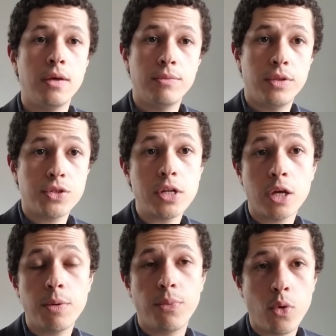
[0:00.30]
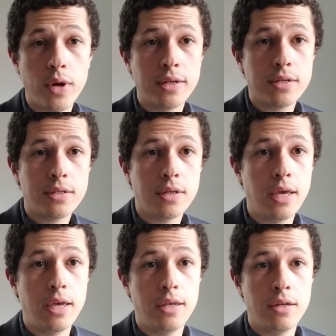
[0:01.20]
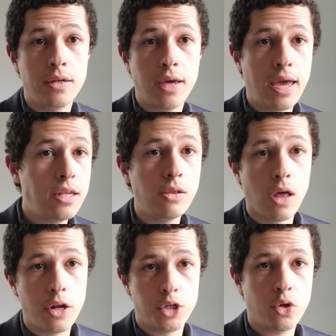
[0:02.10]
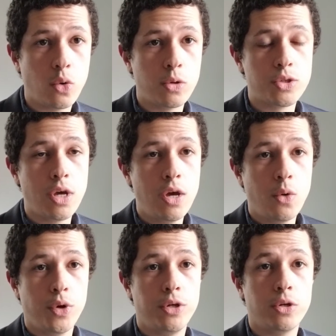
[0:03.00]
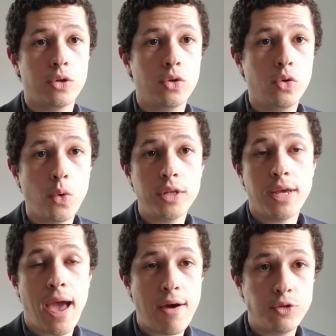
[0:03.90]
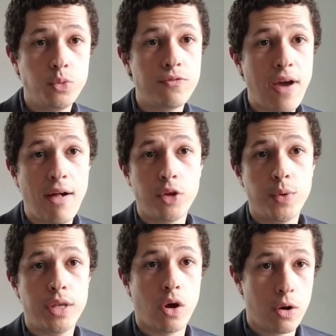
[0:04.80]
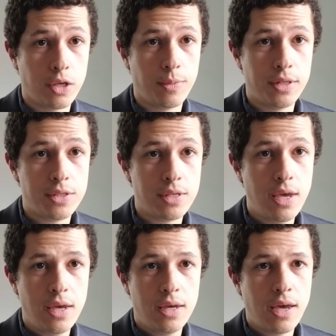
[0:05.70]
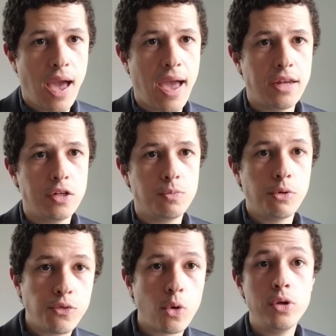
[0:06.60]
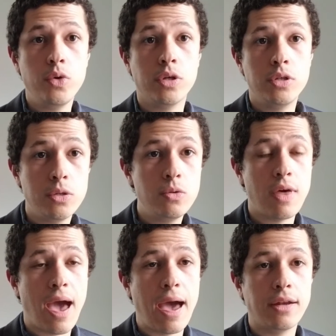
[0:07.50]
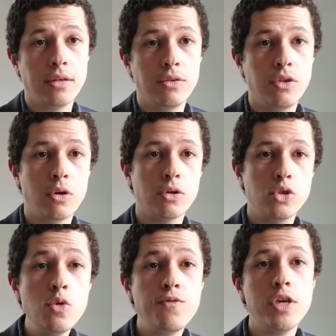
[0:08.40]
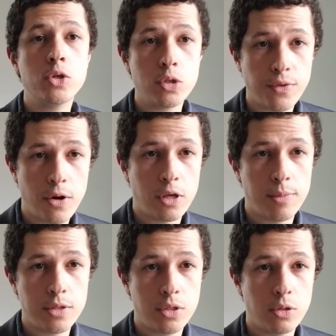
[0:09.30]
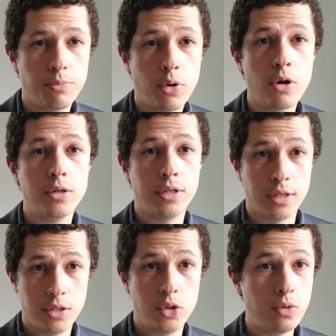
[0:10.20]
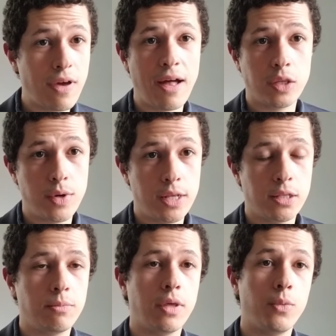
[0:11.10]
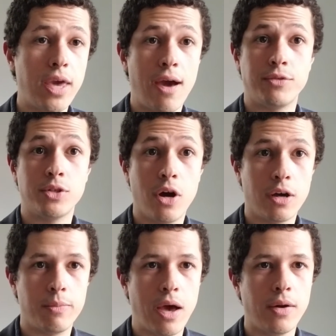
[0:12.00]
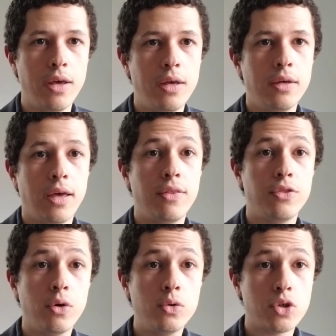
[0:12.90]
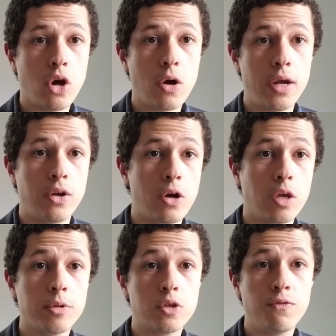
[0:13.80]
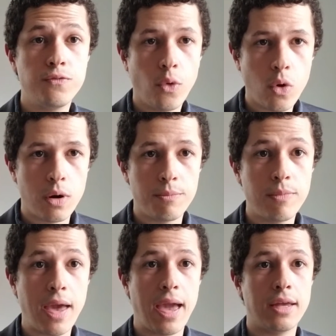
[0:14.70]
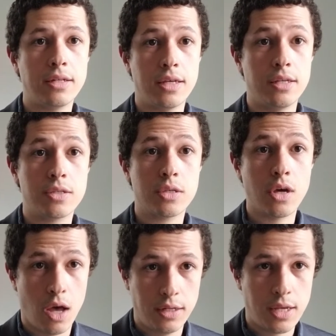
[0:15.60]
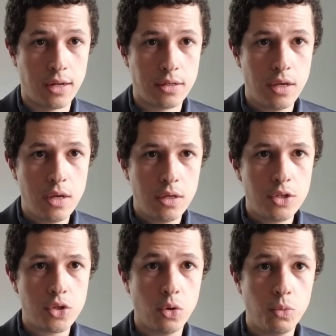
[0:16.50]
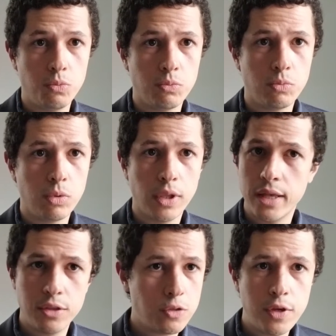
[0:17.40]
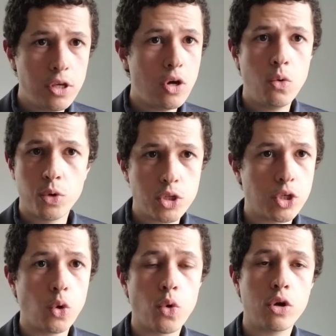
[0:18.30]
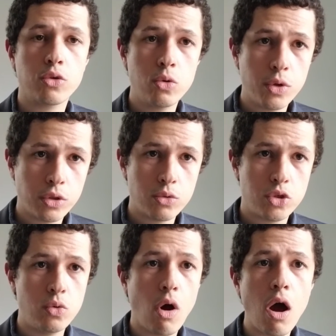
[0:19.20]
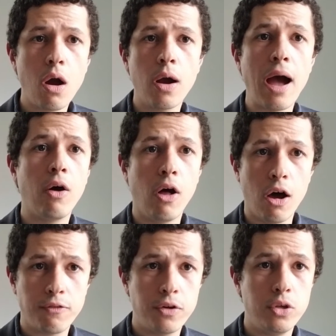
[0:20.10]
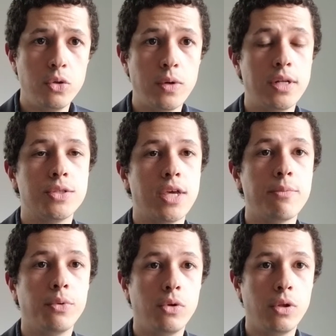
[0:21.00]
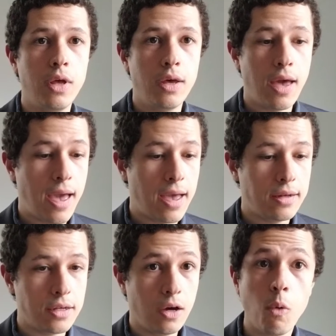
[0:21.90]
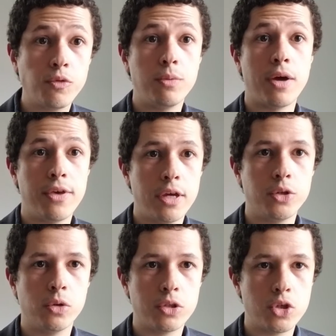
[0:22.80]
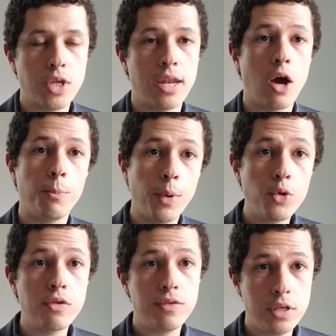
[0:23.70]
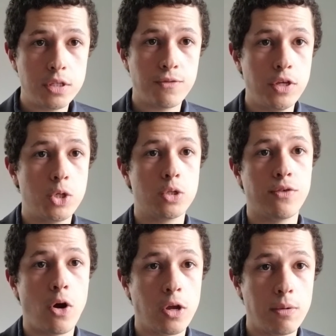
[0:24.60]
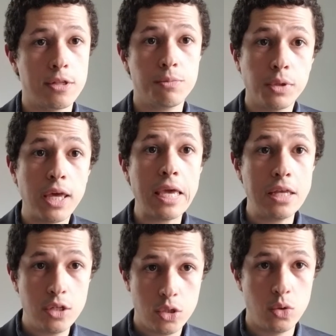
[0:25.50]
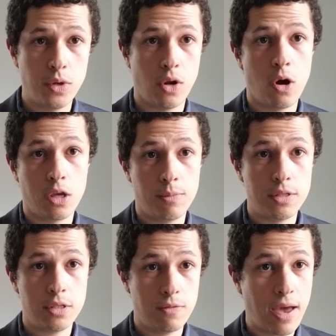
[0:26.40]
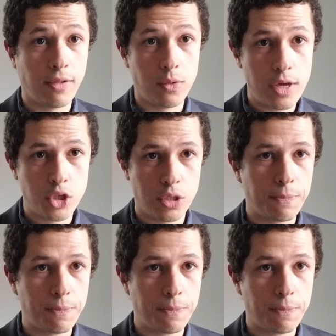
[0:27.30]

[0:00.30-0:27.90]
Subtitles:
There's going to come a point in any logic course when you're going to have to evaluate arguments. And before you can do that, there are two features of arguments that are pertinent to evaluating them that we have to talk about. And those are an argument's form and its content. So this video, we're just going to work through what those two are. I'll offer you an example, and hopefully by the end you'll understand how both of these features of arguments play into an argument's evaluation,